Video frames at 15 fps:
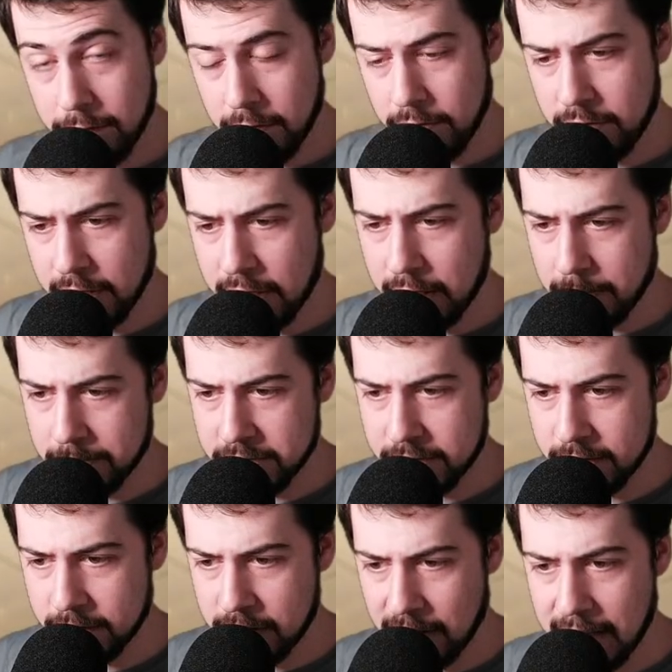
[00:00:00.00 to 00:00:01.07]
a few
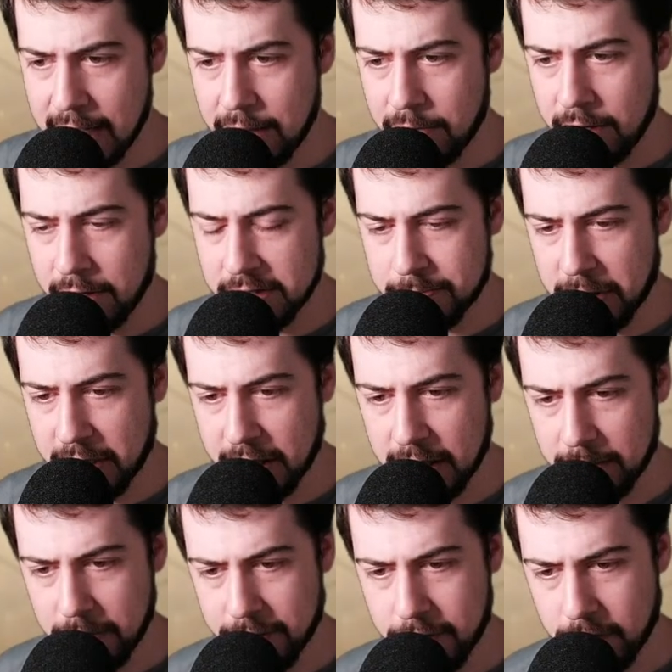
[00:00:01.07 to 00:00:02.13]
times today when I was
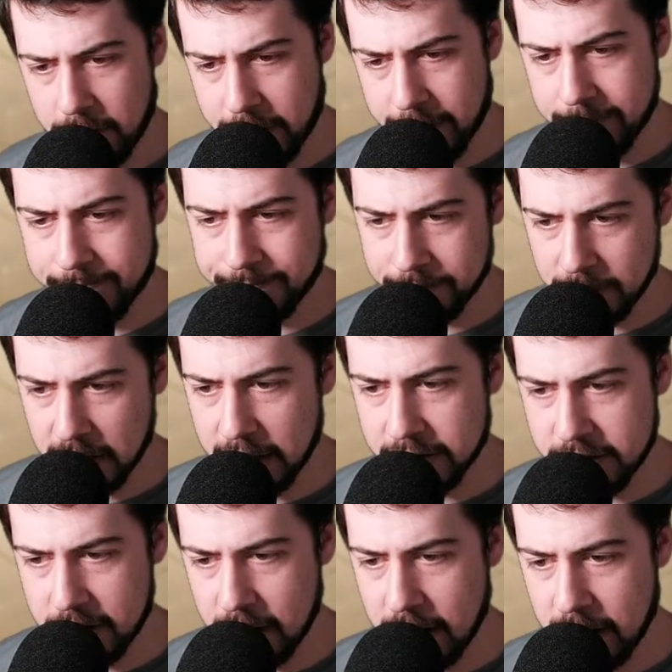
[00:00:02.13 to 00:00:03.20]
playing before I
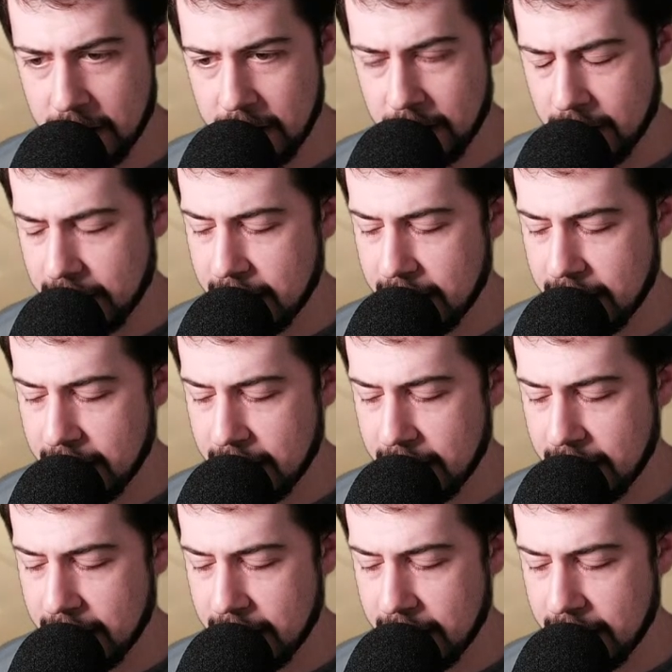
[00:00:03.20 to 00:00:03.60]
started here.